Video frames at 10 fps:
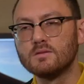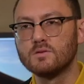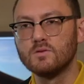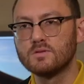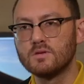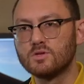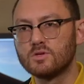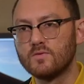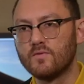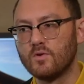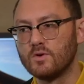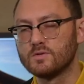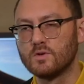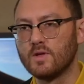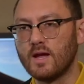its usage
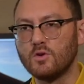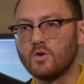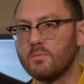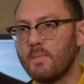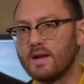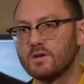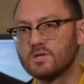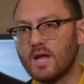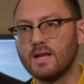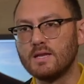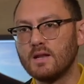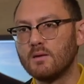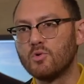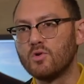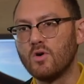so that you can manage any
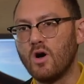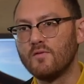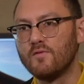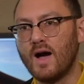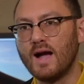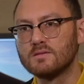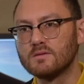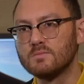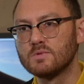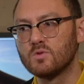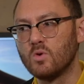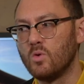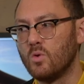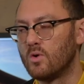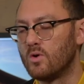number of items
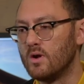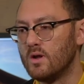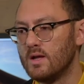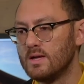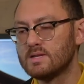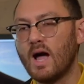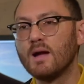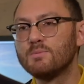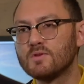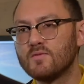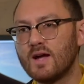or types of